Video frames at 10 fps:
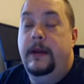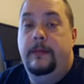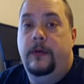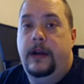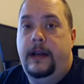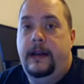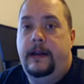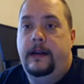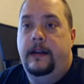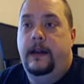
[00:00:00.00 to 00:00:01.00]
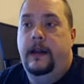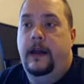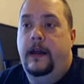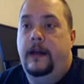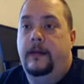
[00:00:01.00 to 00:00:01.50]
memory,
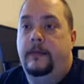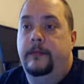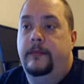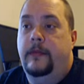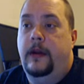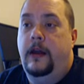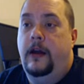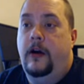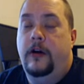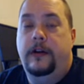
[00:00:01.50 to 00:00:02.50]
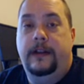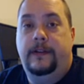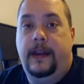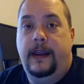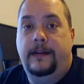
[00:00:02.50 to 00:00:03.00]
hard
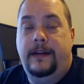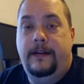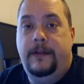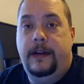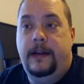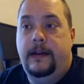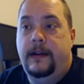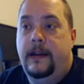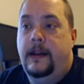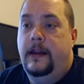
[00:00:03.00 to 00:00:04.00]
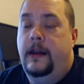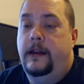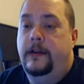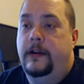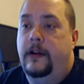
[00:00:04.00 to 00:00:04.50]
disk activity.
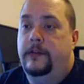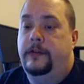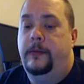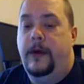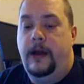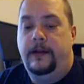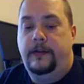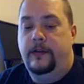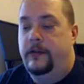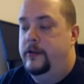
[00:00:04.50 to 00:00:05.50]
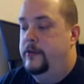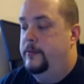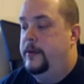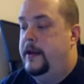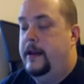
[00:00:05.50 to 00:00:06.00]
You can also monitor
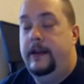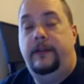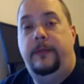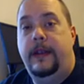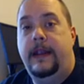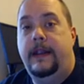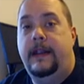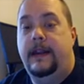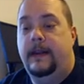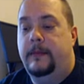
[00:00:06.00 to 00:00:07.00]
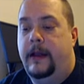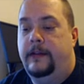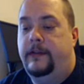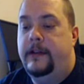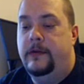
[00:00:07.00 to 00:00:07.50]
your PHP and
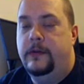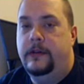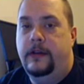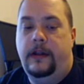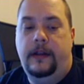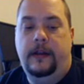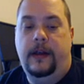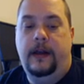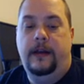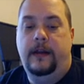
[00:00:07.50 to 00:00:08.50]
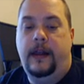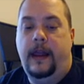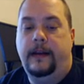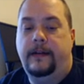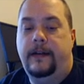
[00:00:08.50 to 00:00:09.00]
MySQL
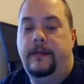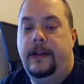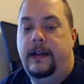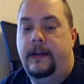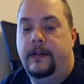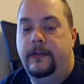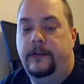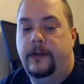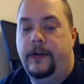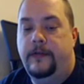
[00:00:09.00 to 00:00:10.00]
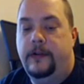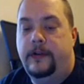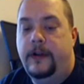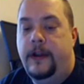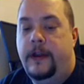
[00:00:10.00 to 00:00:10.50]
activity on the
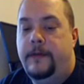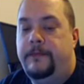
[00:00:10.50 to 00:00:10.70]
server.